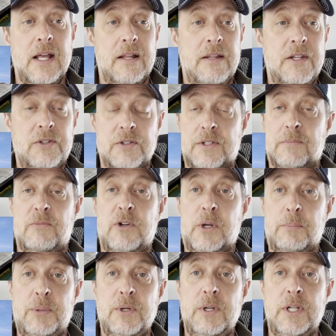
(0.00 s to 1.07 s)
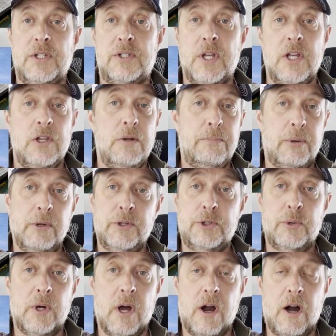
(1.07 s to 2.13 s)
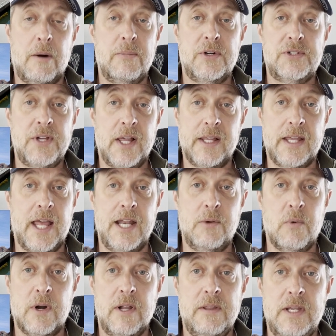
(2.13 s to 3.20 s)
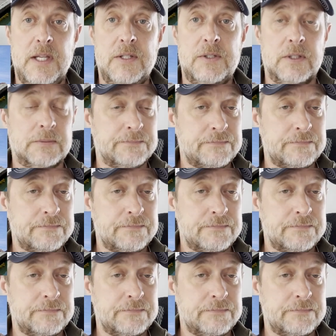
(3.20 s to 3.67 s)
These are some real beauties. You pull into a harbor sailing any one of these,